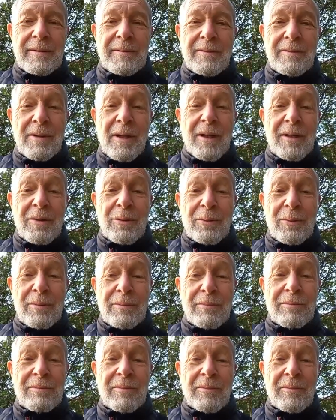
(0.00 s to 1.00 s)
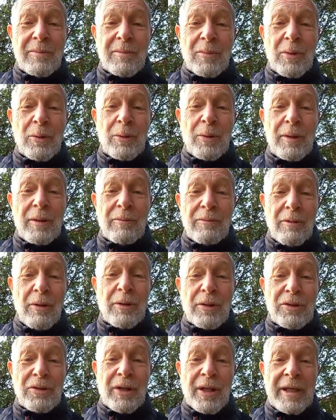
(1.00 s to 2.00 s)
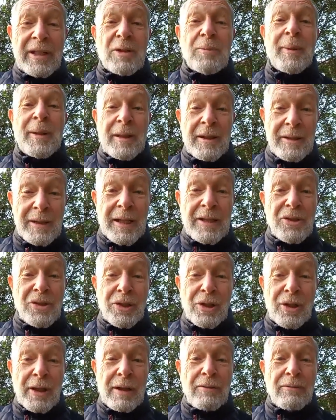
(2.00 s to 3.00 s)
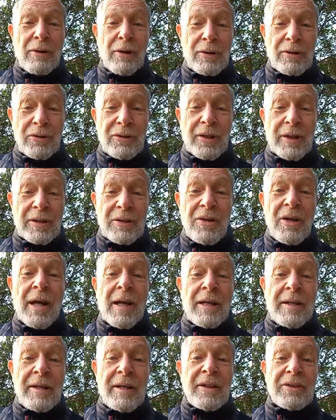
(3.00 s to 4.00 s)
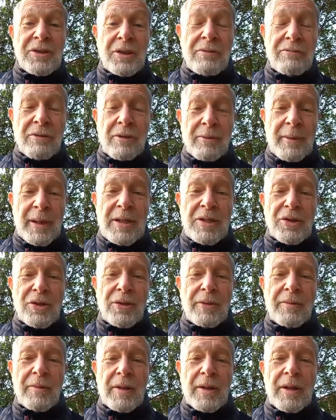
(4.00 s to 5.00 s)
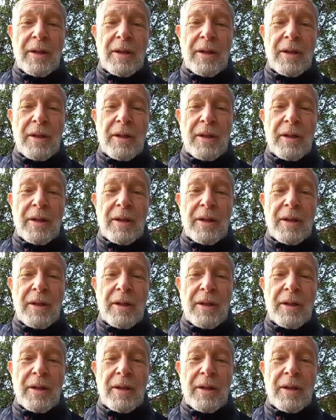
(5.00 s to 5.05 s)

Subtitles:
not only false things, but intentionally false things. Disinformation.